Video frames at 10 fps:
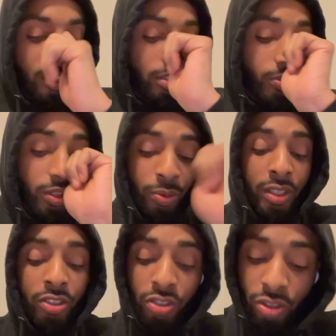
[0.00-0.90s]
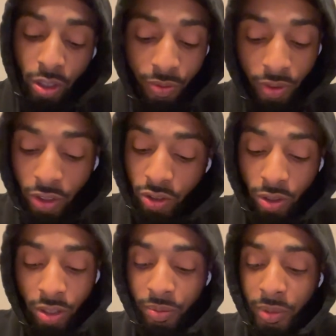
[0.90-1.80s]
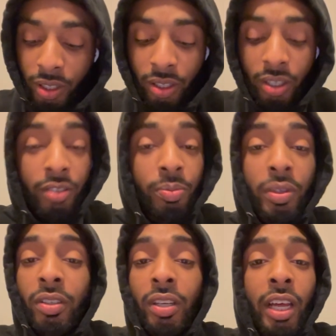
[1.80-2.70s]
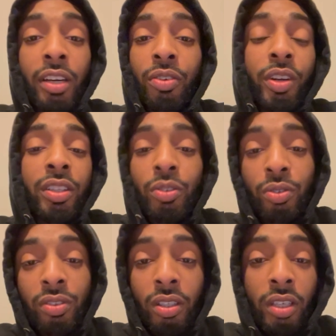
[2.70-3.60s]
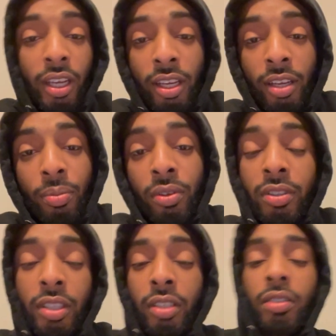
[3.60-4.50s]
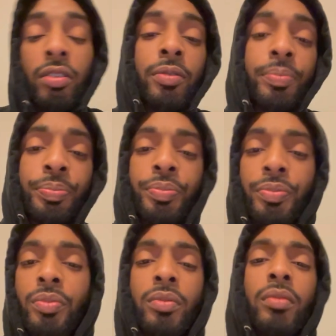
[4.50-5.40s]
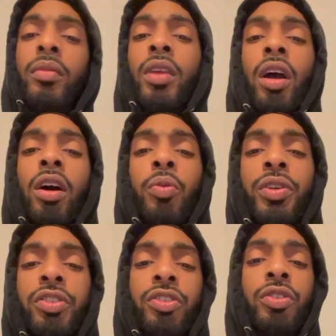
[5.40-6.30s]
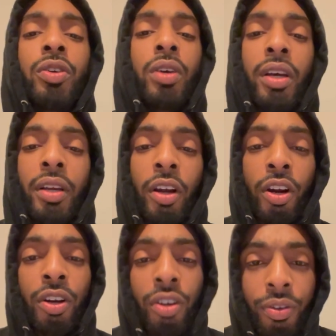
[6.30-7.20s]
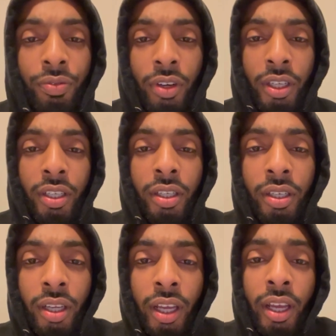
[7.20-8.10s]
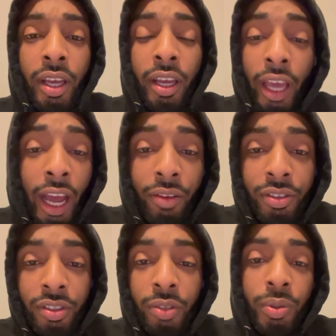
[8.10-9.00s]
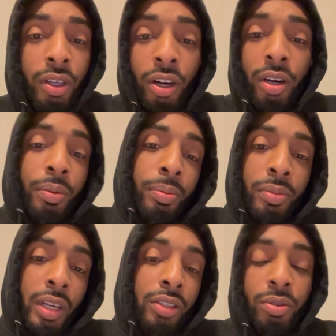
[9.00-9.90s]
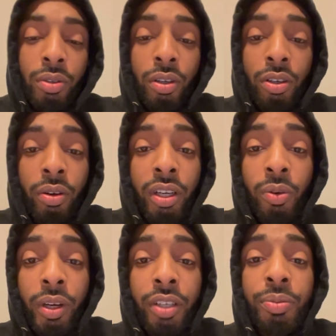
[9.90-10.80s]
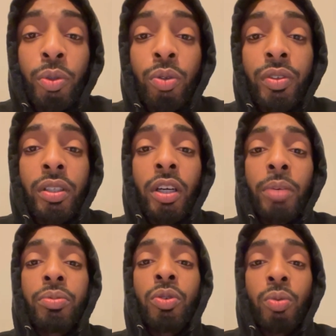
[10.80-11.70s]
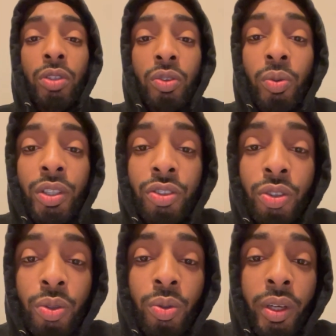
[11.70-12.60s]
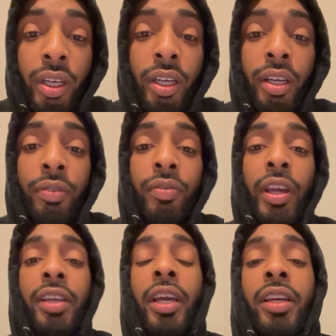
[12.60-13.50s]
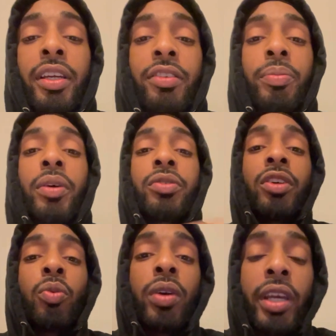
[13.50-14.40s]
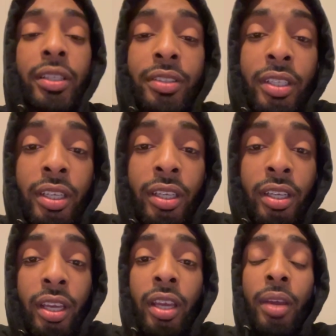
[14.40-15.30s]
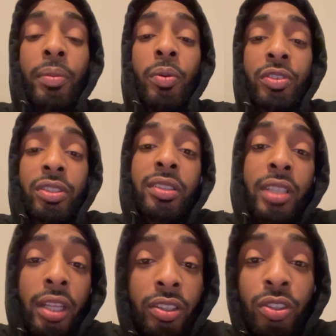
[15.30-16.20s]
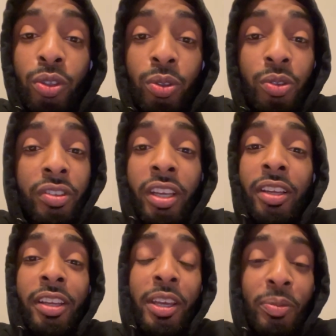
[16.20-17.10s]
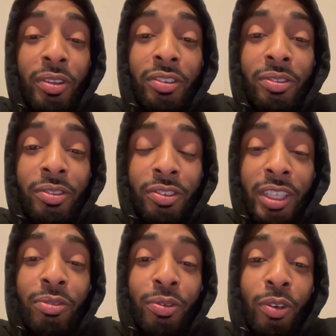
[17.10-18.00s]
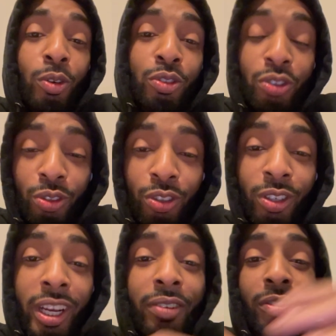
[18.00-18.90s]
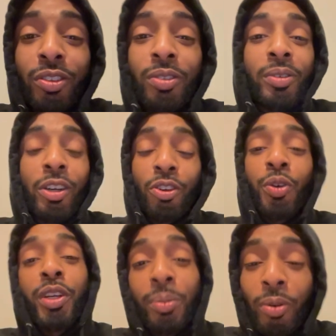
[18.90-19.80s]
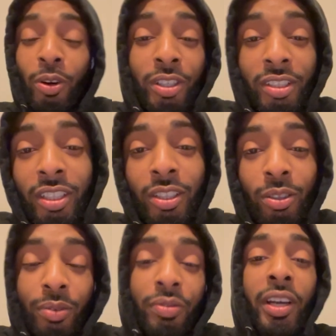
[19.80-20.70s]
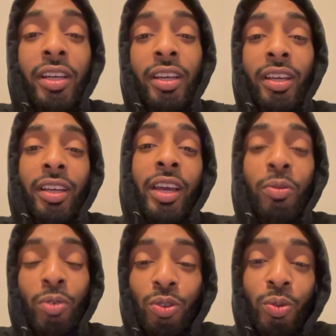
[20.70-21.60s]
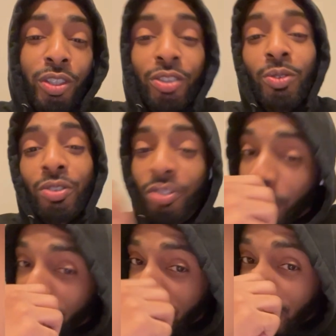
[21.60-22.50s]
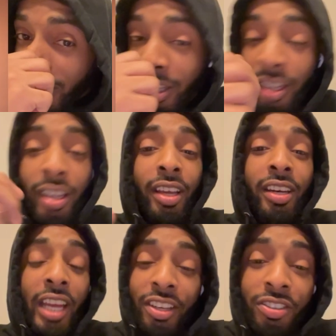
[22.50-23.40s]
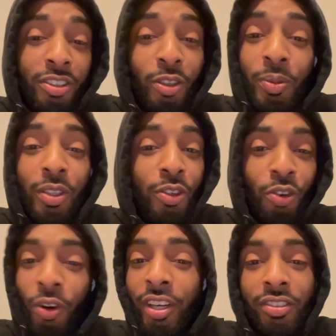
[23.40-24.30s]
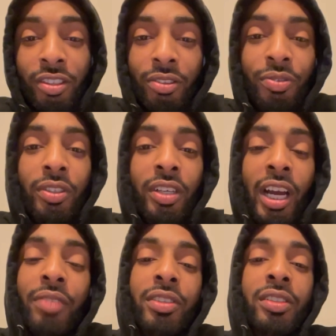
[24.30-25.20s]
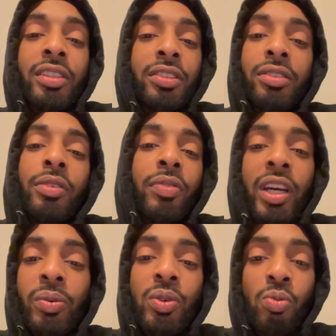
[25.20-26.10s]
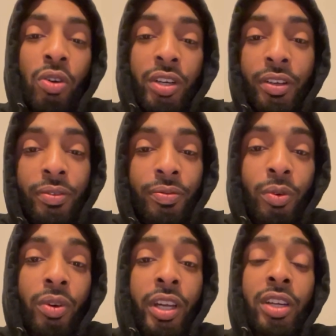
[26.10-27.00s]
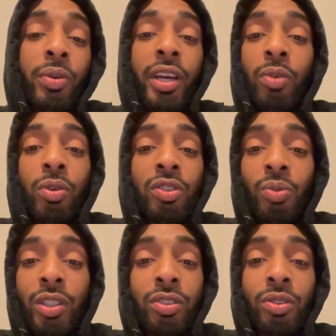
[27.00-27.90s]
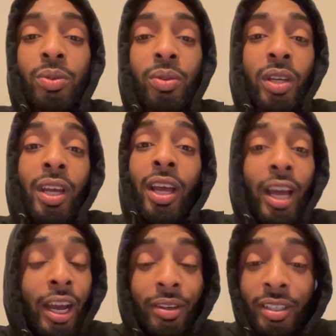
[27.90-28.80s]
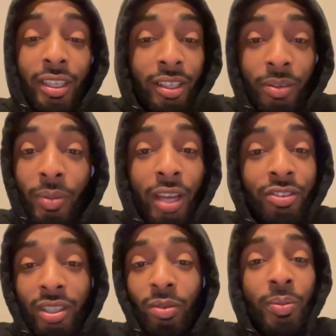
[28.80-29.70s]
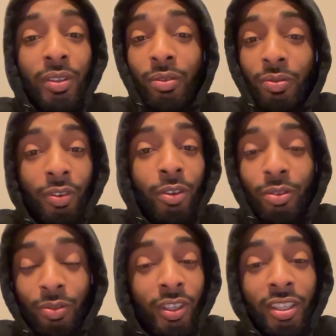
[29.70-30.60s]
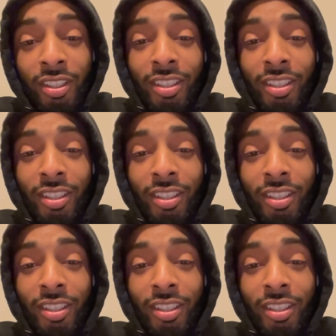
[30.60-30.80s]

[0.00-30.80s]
We could really just start first off, man. It's been a lot of great news today in particular. We just heard fucking obviously we heard not too long ago Inoue is moving up to 122 and vacating his belts at 118, but we just got the news that him and Stephen Fulton Jr. have agreed upon a deal to fight at 122 in Japan. That shit gonna be crazy as fuck. Obviously this is the fight we wanted for Inoue at 122. I didn't imagine it would be the first fight.